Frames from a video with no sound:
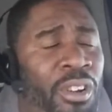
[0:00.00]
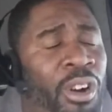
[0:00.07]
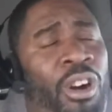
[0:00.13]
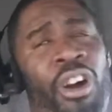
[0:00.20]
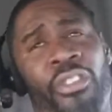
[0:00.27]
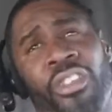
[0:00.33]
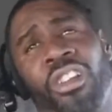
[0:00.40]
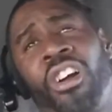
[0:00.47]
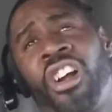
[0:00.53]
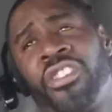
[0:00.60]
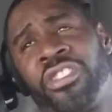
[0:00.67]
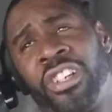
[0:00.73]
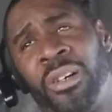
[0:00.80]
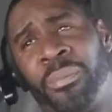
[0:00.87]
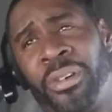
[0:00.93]
all the
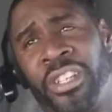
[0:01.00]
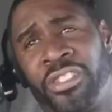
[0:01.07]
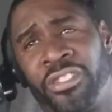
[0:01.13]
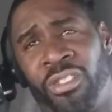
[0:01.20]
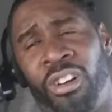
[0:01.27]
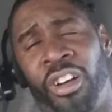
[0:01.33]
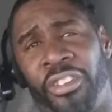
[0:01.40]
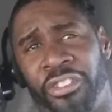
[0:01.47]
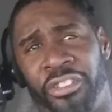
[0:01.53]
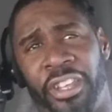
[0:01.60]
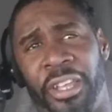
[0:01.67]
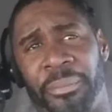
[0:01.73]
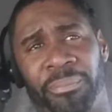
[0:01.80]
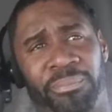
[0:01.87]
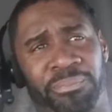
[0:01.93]
large companies are all the
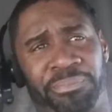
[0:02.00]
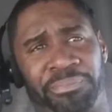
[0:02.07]
same.